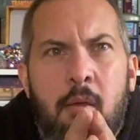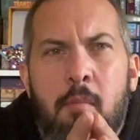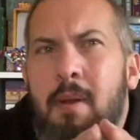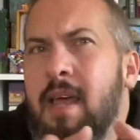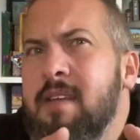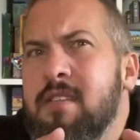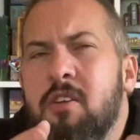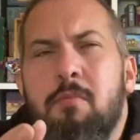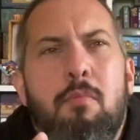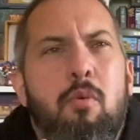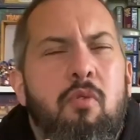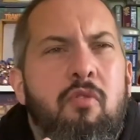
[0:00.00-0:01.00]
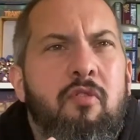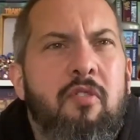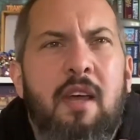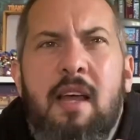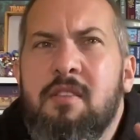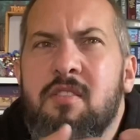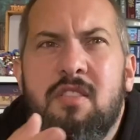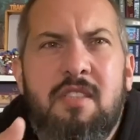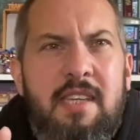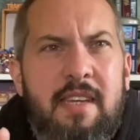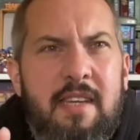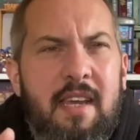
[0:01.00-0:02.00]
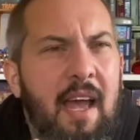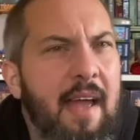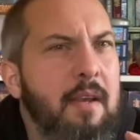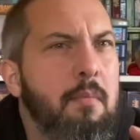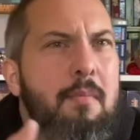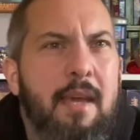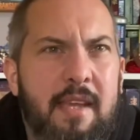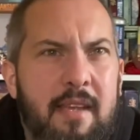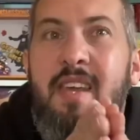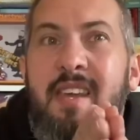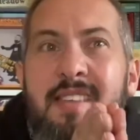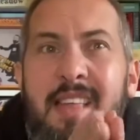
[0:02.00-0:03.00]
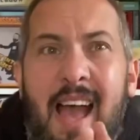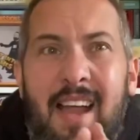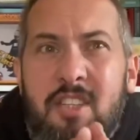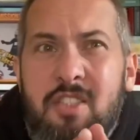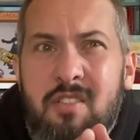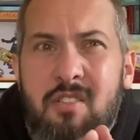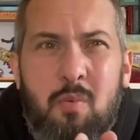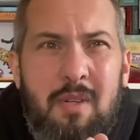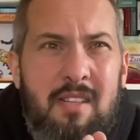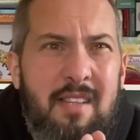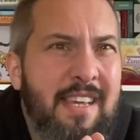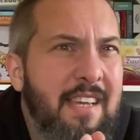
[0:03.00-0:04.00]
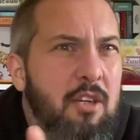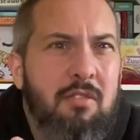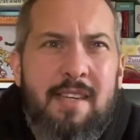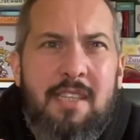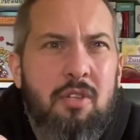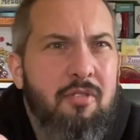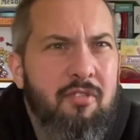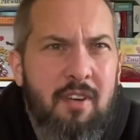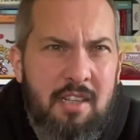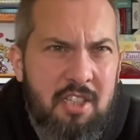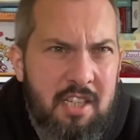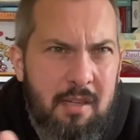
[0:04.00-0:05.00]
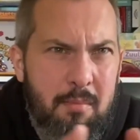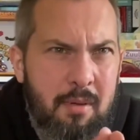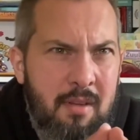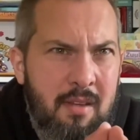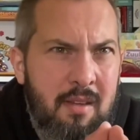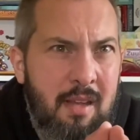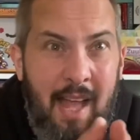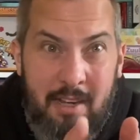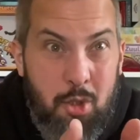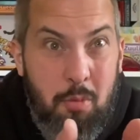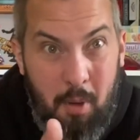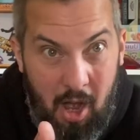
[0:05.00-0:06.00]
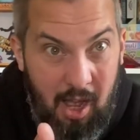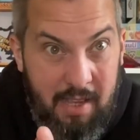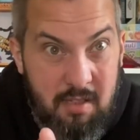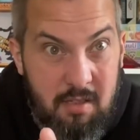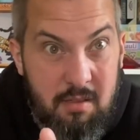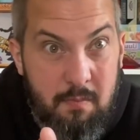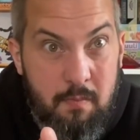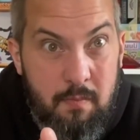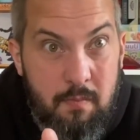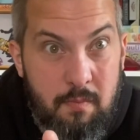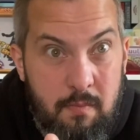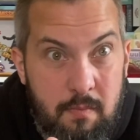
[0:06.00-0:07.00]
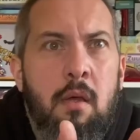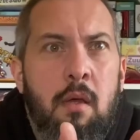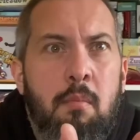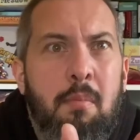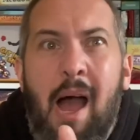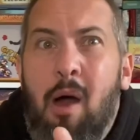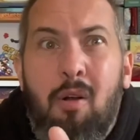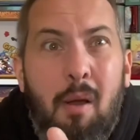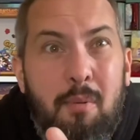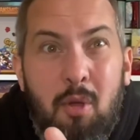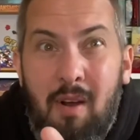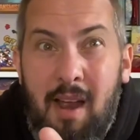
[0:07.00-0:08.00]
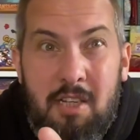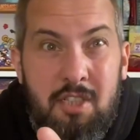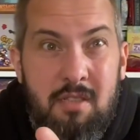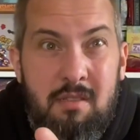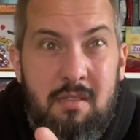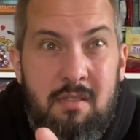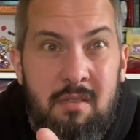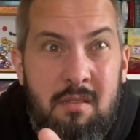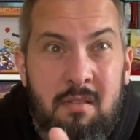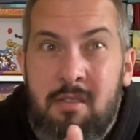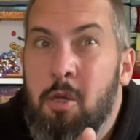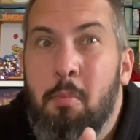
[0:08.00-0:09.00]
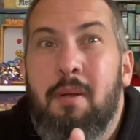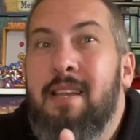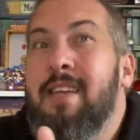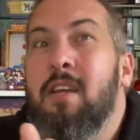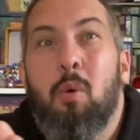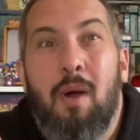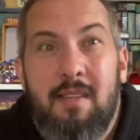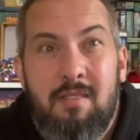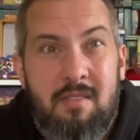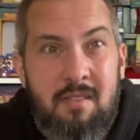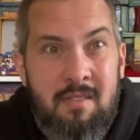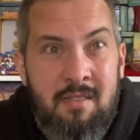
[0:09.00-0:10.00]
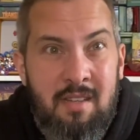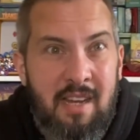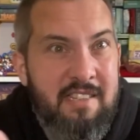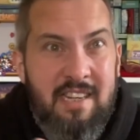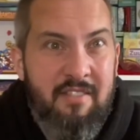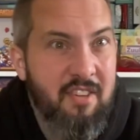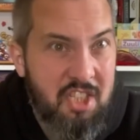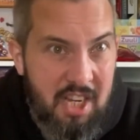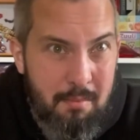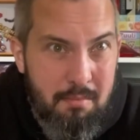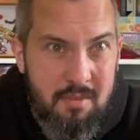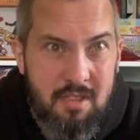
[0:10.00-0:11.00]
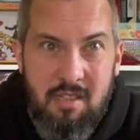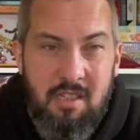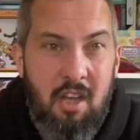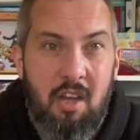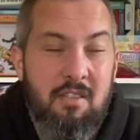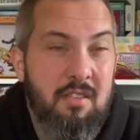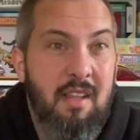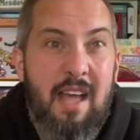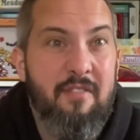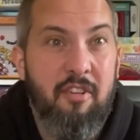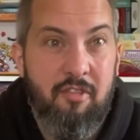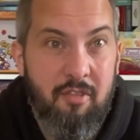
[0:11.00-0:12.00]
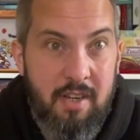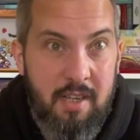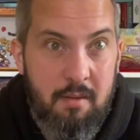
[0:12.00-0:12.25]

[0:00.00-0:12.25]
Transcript: Players can move and seek and make. These actions will increase your friendship and your pies, power up your actions, complete quests, and deliver gems to the castle Everfree.